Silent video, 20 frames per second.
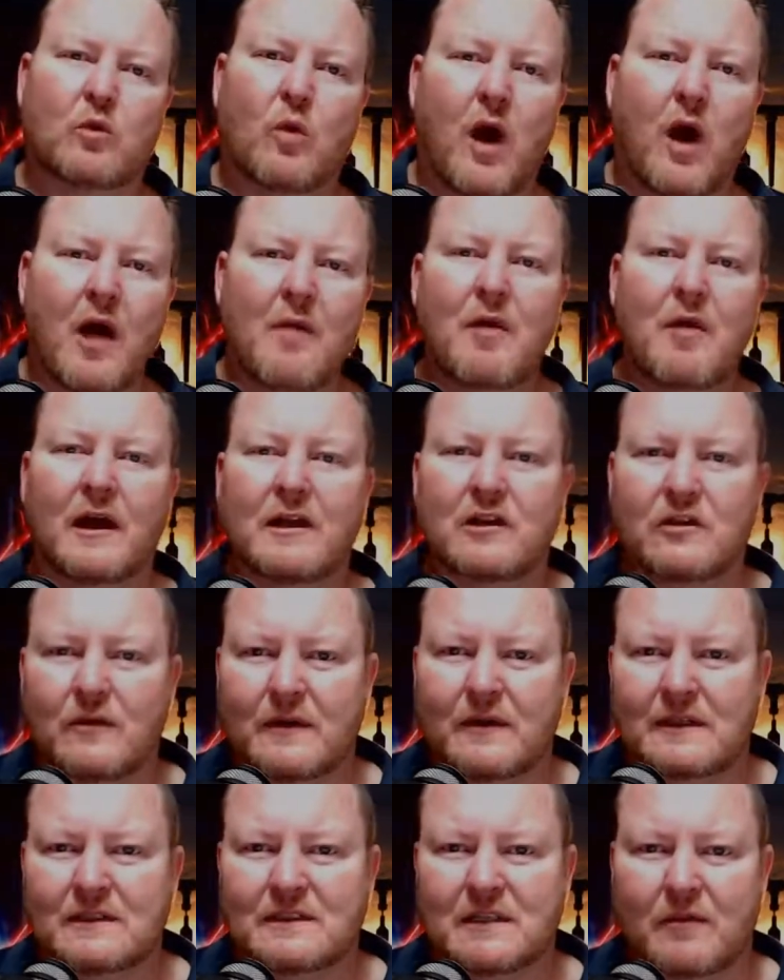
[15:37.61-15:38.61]
Why am I
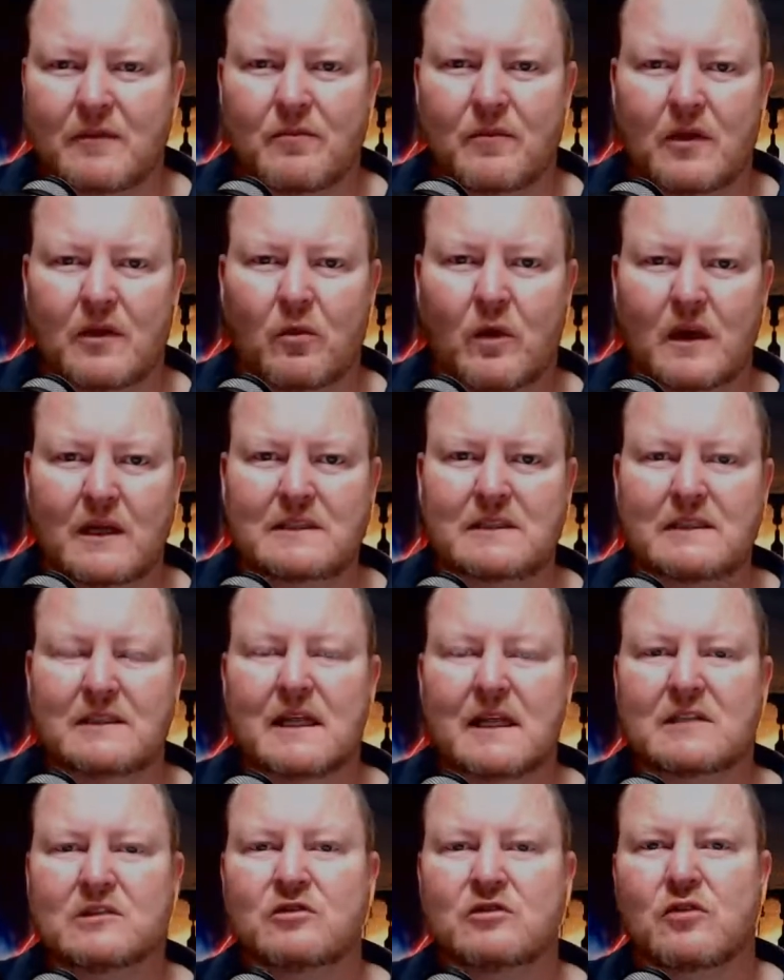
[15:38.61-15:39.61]
doing something? What is it
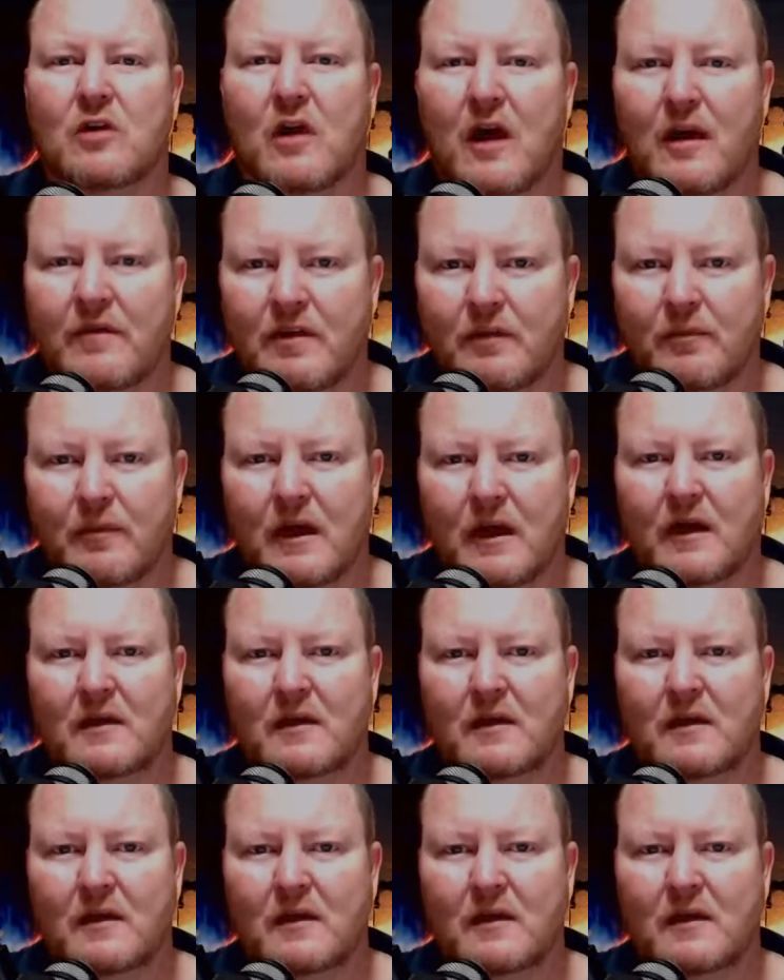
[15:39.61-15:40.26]
that's driving me?